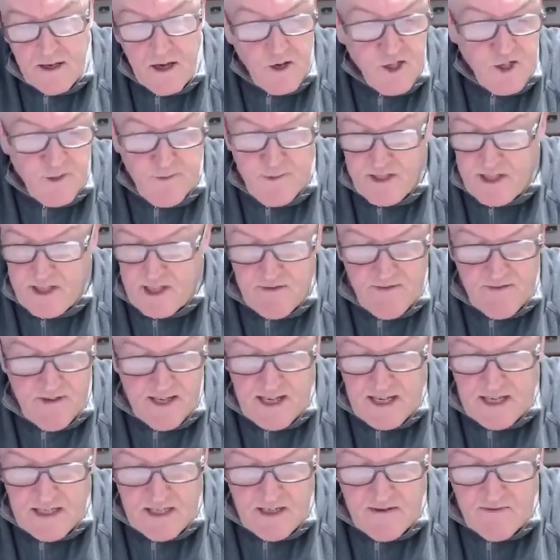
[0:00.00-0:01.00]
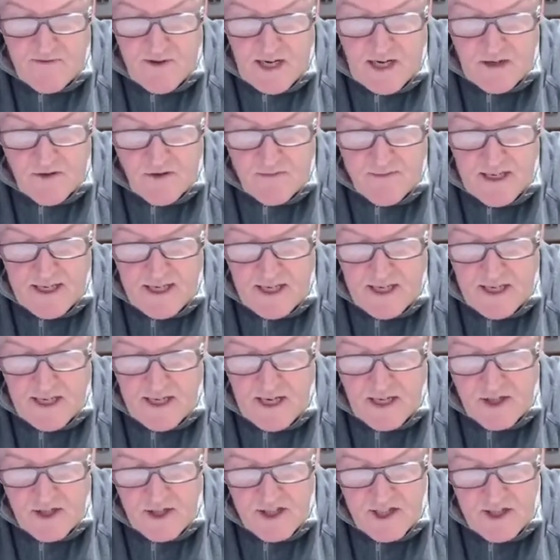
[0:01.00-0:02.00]
No specific antiviral
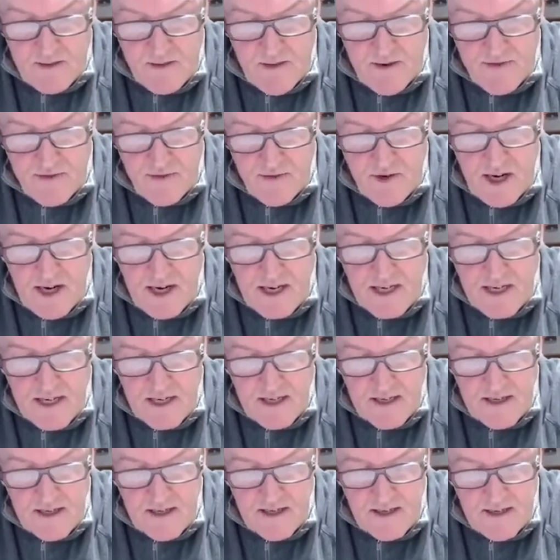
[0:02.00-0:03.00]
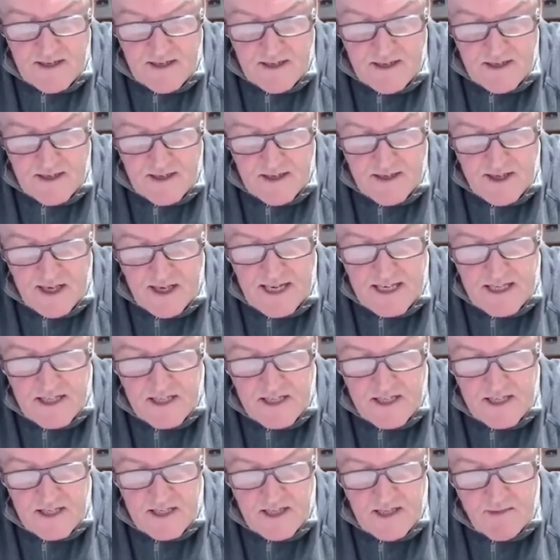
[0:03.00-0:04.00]
medications, I'm afraid. The
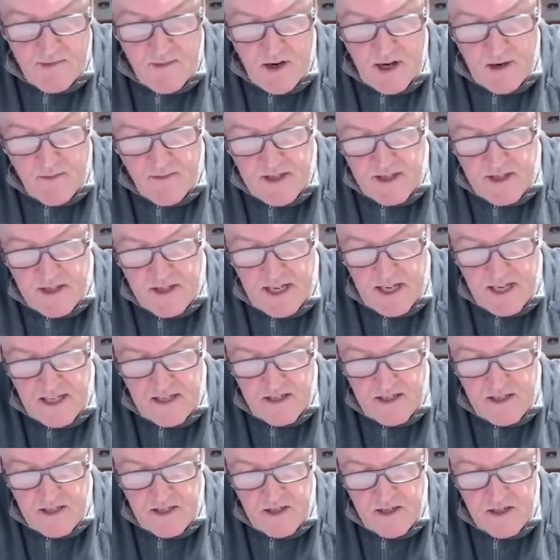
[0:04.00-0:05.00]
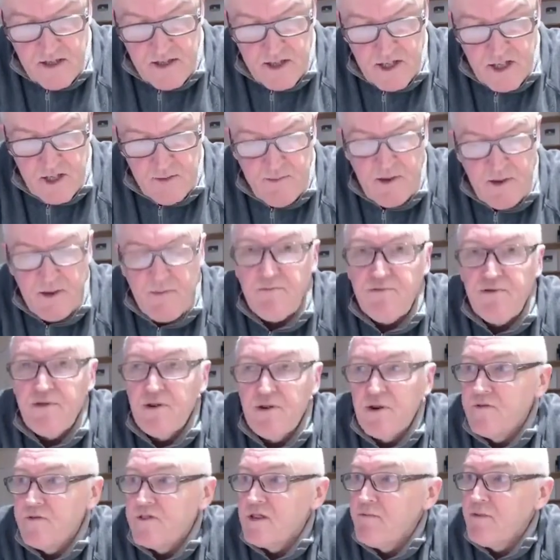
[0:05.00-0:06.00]
Lancet at the moment says nothing has been
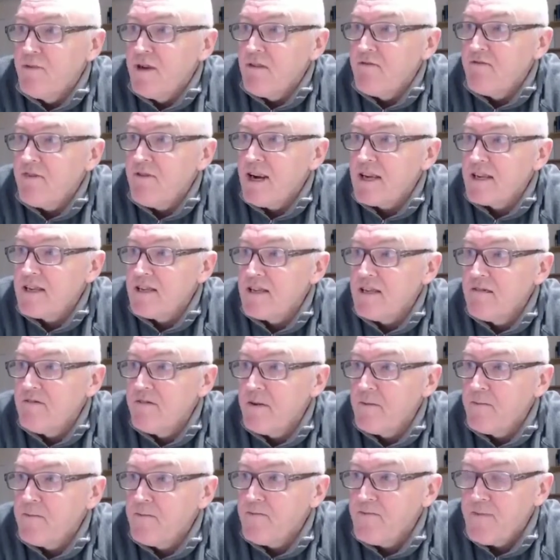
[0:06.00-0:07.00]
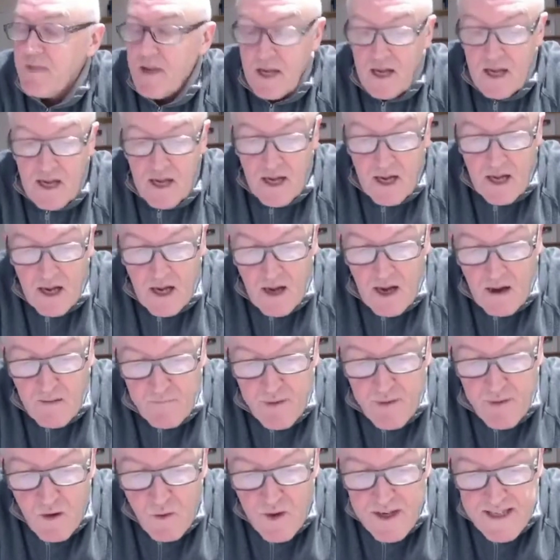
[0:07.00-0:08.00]
proven effective.
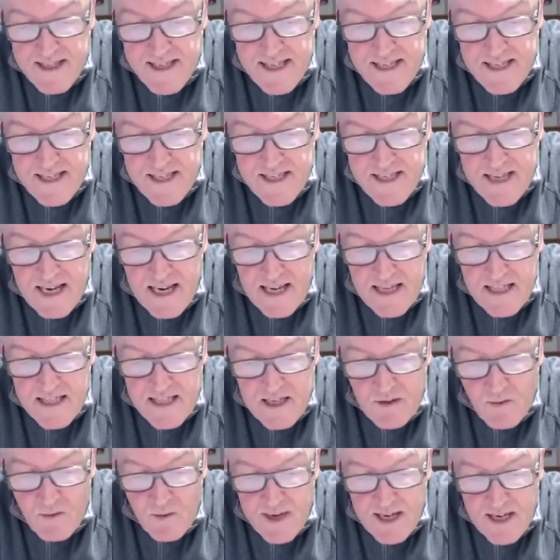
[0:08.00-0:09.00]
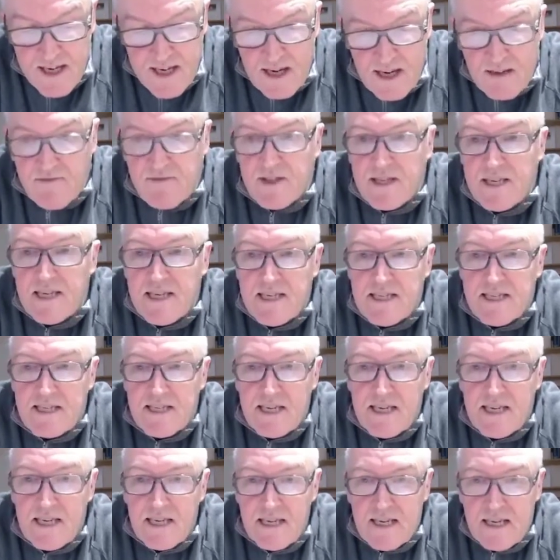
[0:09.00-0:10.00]
But we did say that we can have these
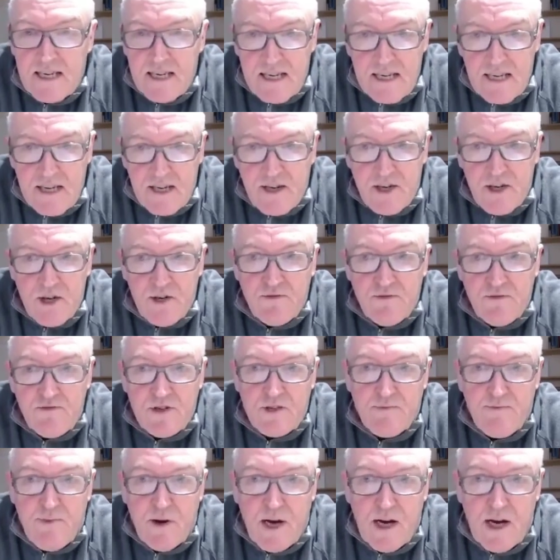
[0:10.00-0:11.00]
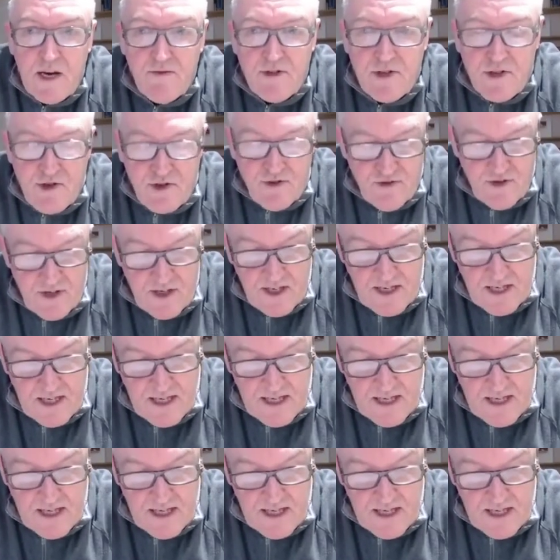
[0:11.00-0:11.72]
acute respiratory